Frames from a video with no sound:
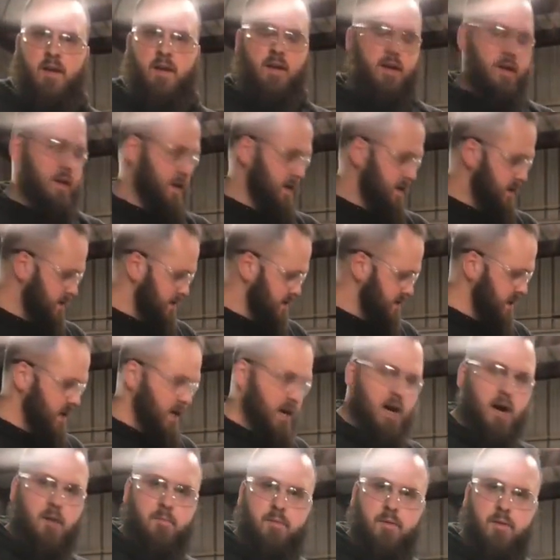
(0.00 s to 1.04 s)
is
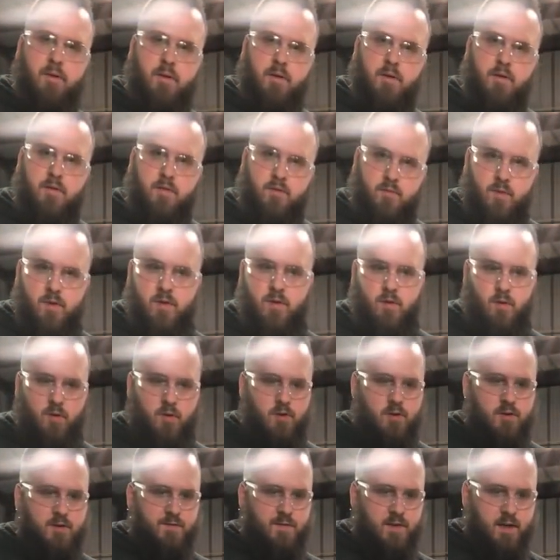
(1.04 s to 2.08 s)
up three
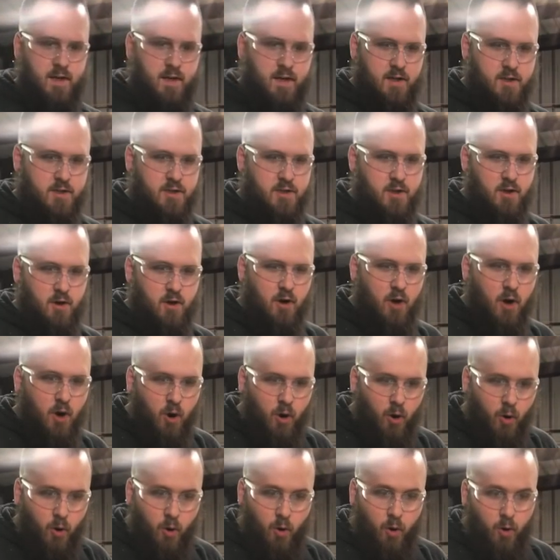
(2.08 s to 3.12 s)
quarters of an inch
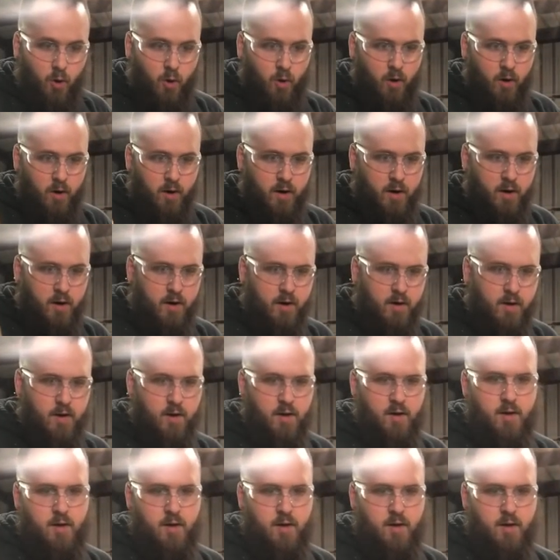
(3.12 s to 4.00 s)
or